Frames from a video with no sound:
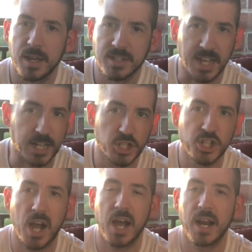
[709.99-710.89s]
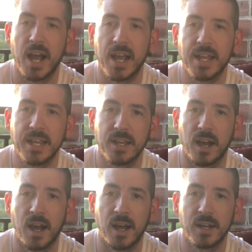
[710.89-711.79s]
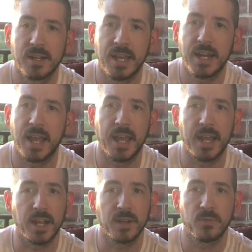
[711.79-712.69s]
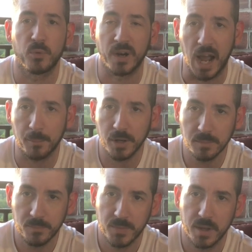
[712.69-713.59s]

Second shot, I hit a 3 hybrid,